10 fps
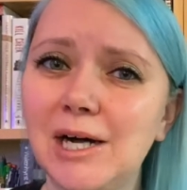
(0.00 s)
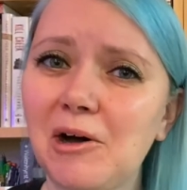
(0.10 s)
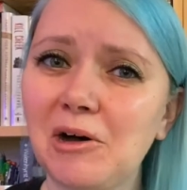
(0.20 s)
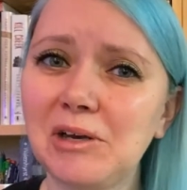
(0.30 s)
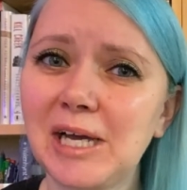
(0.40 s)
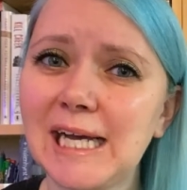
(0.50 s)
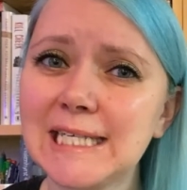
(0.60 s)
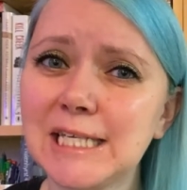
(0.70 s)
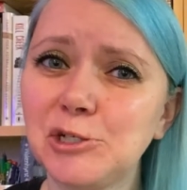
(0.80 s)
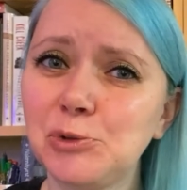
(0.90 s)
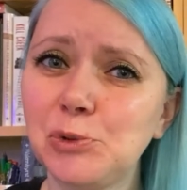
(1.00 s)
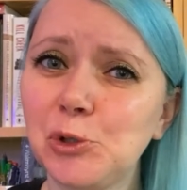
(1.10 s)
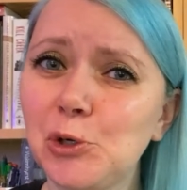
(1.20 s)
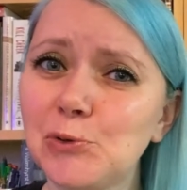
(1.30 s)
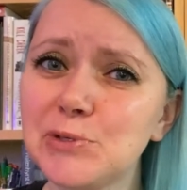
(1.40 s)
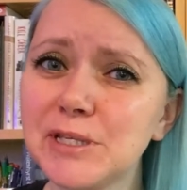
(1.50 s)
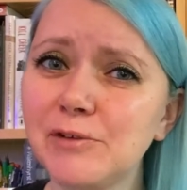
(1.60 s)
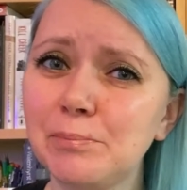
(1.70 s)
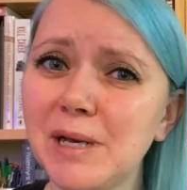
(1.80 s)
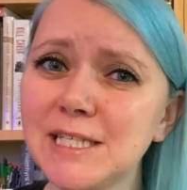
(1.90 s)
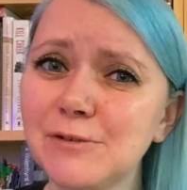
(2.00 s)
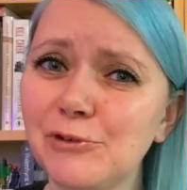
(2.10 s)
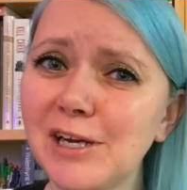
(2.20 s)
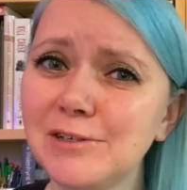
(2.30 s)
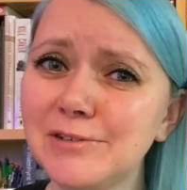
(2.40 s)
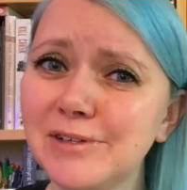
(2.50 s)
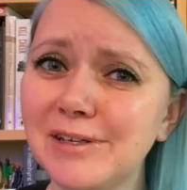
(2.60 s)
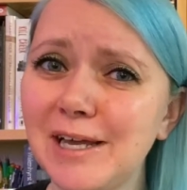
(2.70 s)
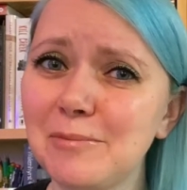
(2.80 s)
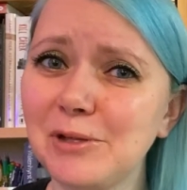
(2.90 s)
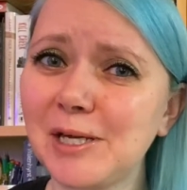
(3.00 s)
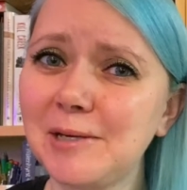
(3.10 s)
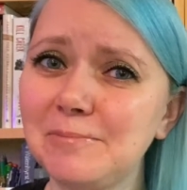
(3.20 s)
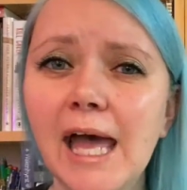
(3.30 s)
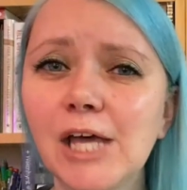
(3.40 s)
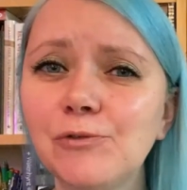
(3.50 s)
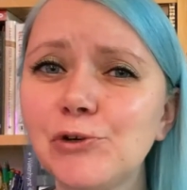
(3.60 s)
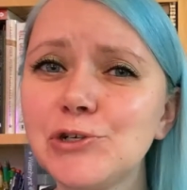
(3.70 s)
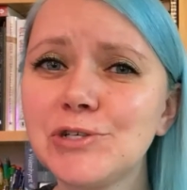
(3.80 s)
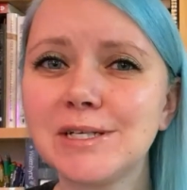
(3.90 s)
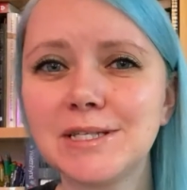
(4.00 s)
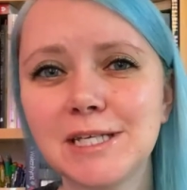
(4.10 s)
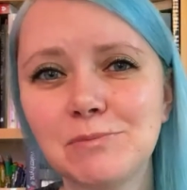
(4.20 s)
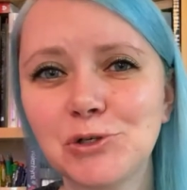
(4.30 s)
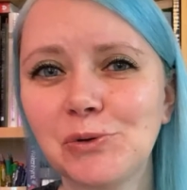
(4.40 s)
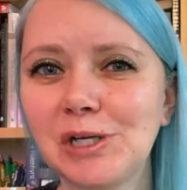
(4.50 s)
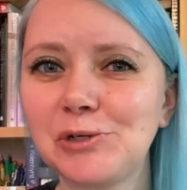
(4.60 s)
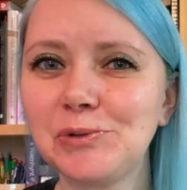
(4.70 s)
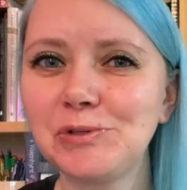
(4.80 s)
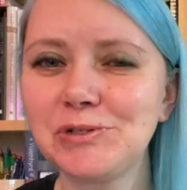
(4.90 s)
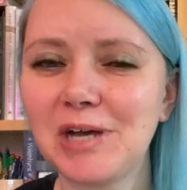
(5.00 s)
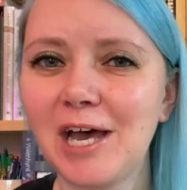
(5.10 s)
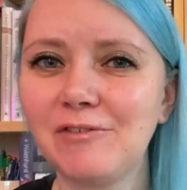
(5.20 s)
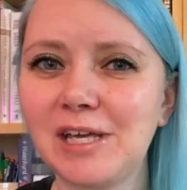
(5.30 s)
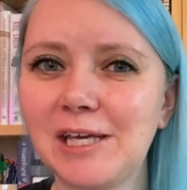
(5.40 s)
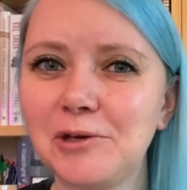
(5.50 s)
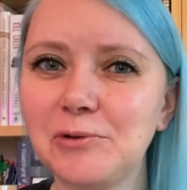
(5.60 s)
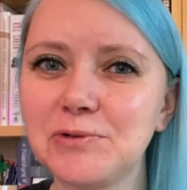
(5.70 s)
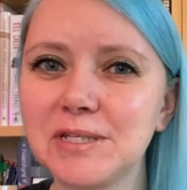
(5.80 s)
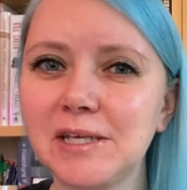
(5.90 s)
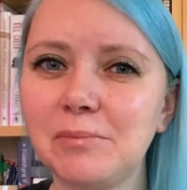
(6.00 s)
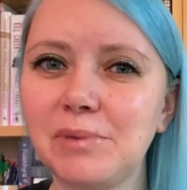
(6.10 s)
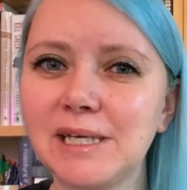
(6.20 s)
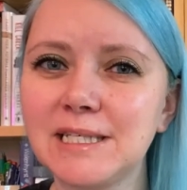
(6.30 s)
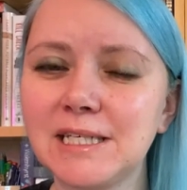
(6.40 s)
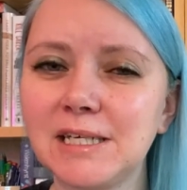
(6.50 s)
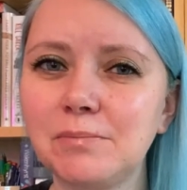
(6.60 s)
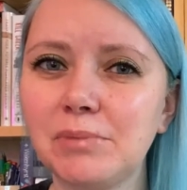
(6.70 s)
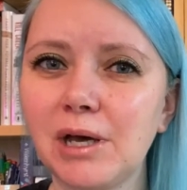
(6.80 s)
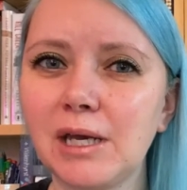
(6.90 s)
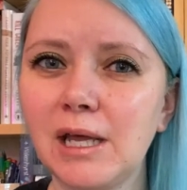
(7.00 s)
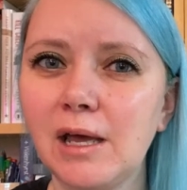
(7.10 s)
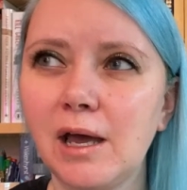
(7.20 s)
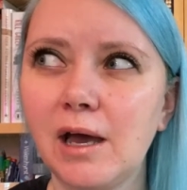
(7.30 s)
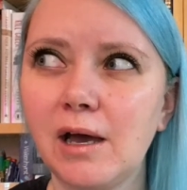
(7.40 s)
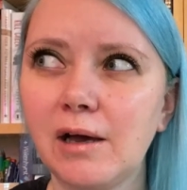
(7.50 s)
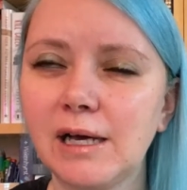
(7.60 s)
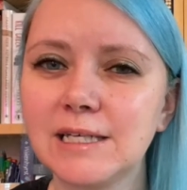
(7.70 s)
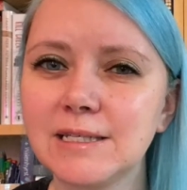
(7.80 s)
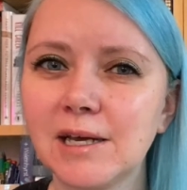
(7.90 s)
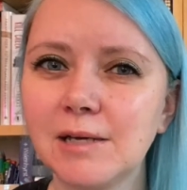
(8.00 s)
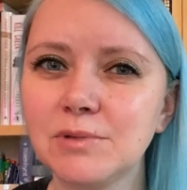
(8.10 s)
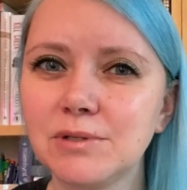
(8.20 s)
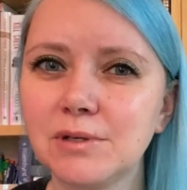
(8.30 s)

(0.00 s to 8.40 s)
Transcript: Anya has a new ghostly best friend in Emily. At first, it seems quite cool to have a ghostly bestie, but as time